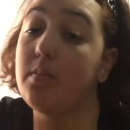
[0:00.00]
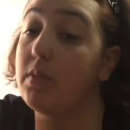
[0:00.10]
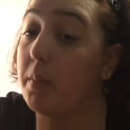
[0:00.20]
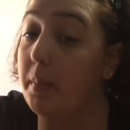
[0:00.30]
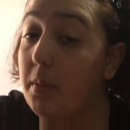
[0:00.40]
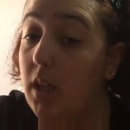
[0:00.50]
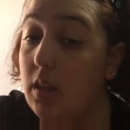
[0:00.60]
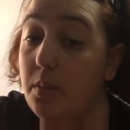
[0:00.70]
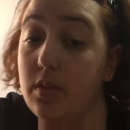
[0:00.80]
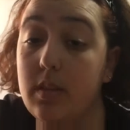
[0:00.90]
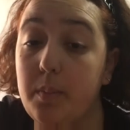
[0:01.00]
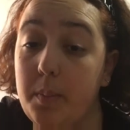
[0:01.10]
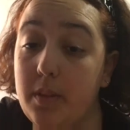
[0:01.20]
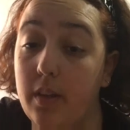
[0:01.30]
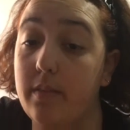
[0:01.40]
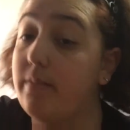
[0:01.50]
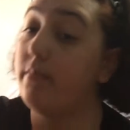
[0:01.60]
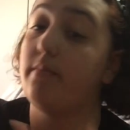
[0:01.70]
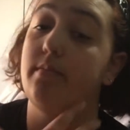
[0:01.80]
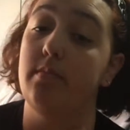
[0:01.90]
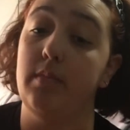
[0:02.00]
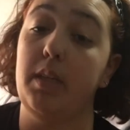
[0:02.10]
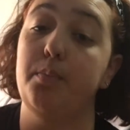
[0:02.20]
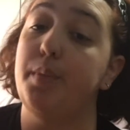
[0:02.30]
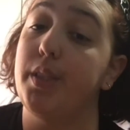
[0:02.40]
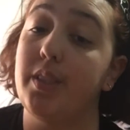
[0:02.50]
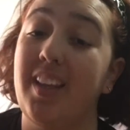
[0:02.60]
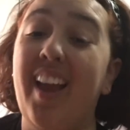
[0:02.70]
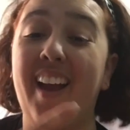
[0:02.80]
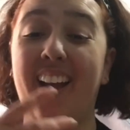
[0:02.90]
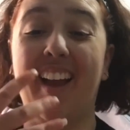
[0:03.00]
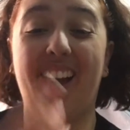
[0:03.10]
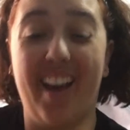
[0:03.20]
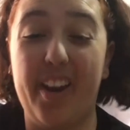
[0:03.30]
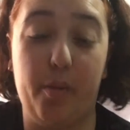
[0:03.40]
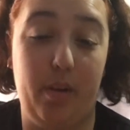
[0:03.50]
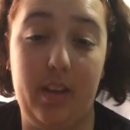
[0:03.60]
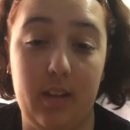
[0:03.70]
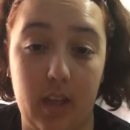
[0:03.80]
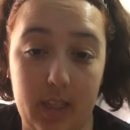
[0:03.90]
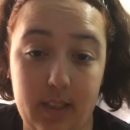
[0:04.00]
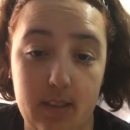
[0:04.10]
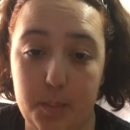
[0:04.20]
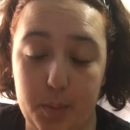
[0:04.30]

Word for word: Some people like the book, some people don't. Me, personally, I don't really like the